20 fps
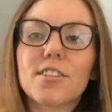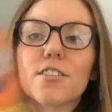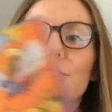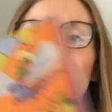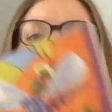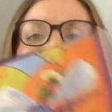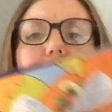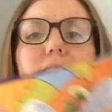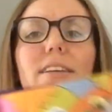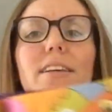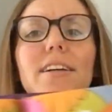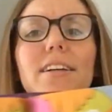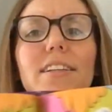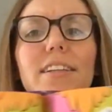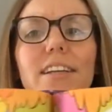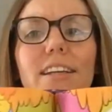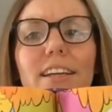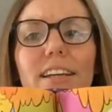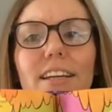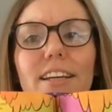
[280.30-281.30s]
So
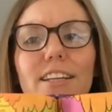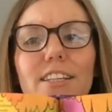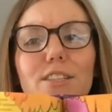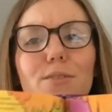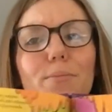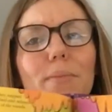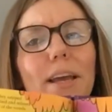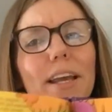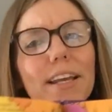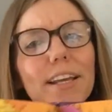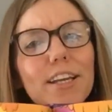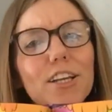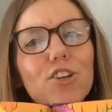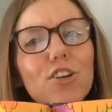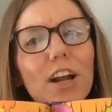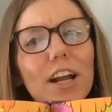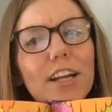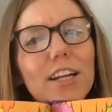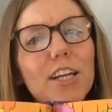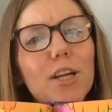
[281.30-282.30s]
Gilly is making
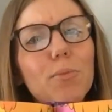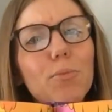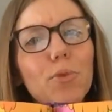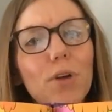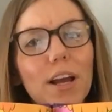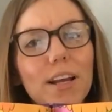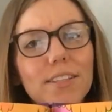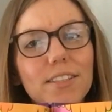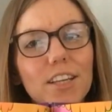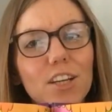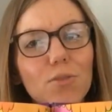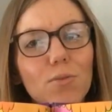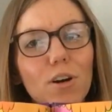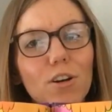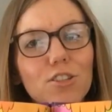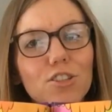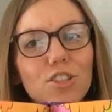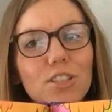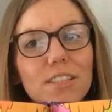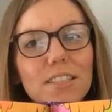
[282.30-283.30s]
Granny a present
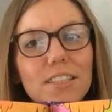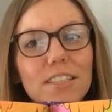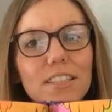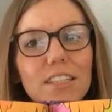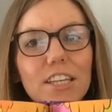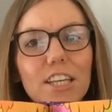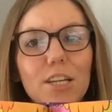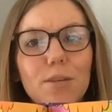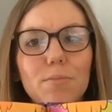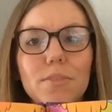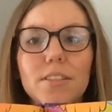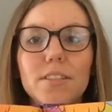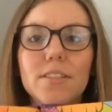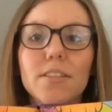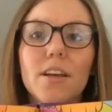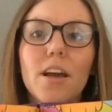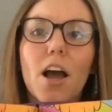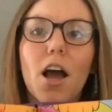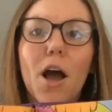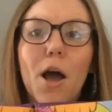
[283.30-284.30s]
while she sleeps.
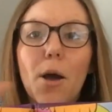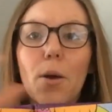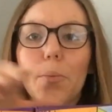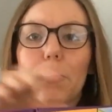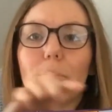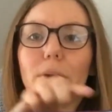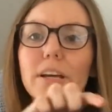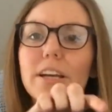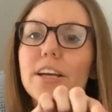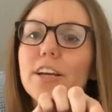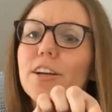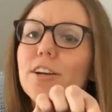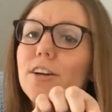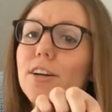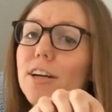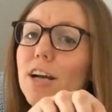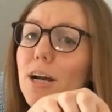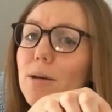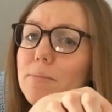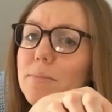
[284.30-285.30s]
But
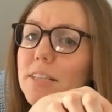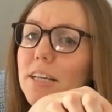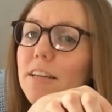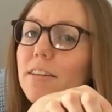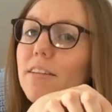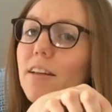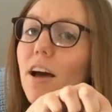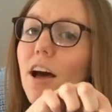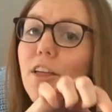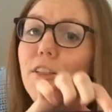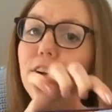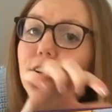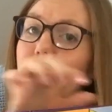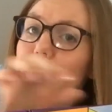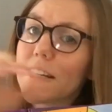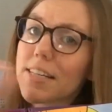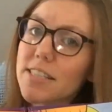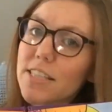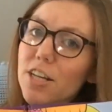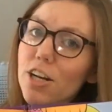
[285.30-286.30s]
here comes another
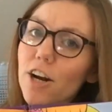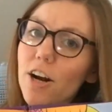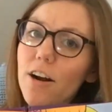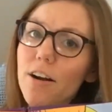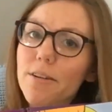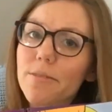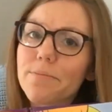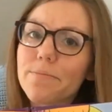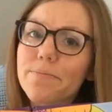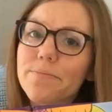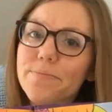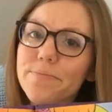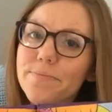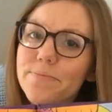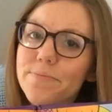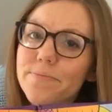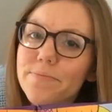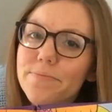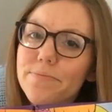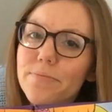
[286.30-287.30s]
visitor.
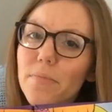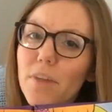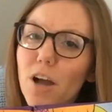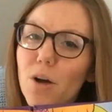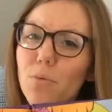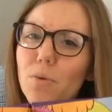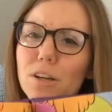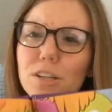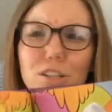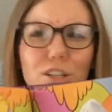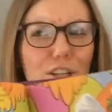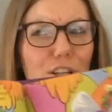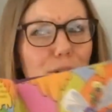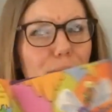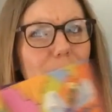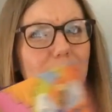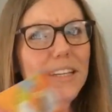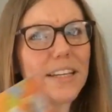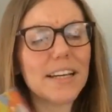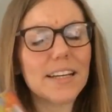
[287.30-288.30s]
I wonder who
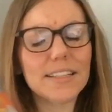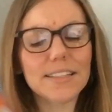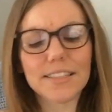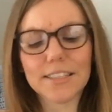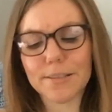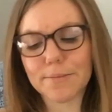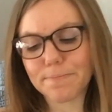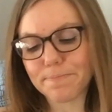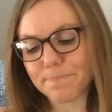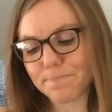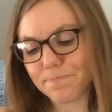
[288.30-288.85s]
it is.